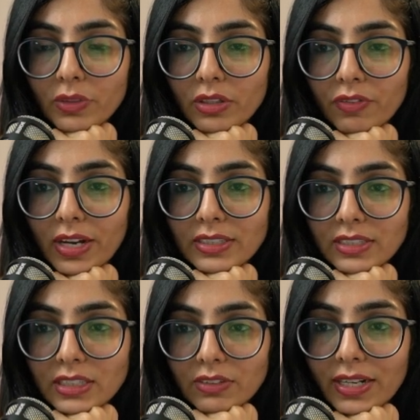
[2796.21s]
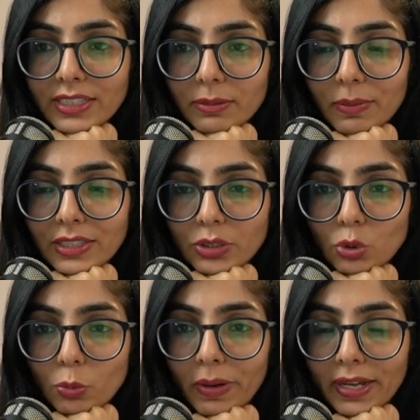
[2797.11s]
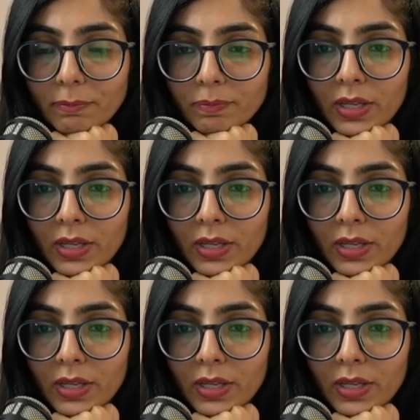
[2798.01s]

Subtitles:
if I just divide it by 2 pi?